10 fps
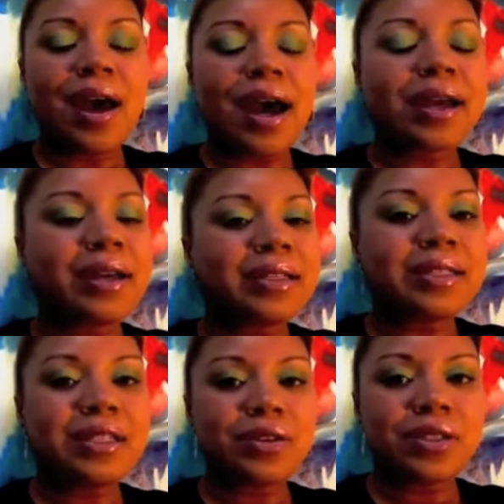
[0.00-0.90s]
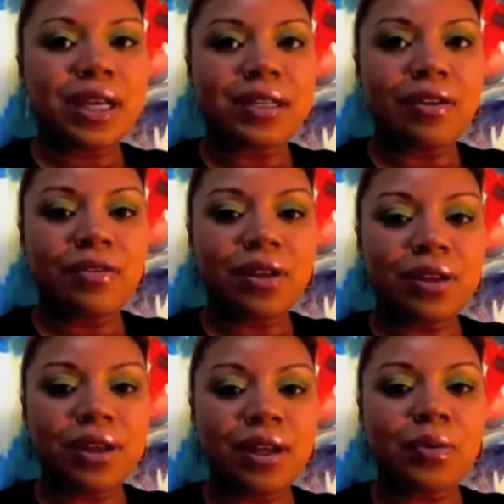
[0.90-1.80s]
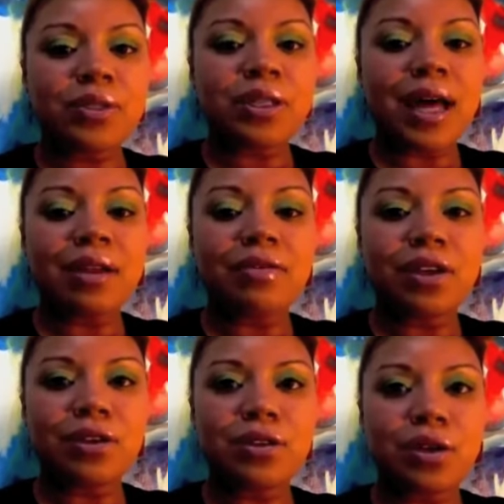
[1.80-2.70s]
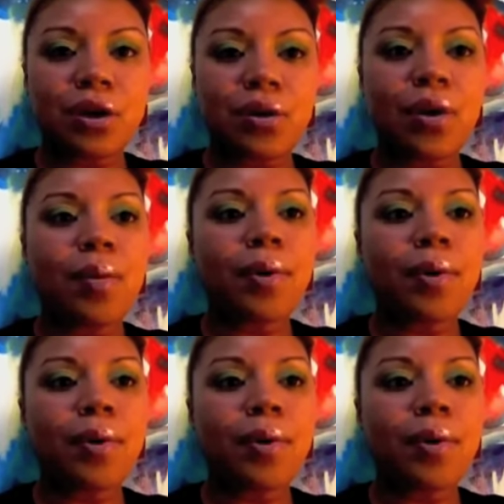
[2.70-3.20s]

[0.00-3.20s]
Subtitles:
I couldn't still say definitely it was a lot of years ago,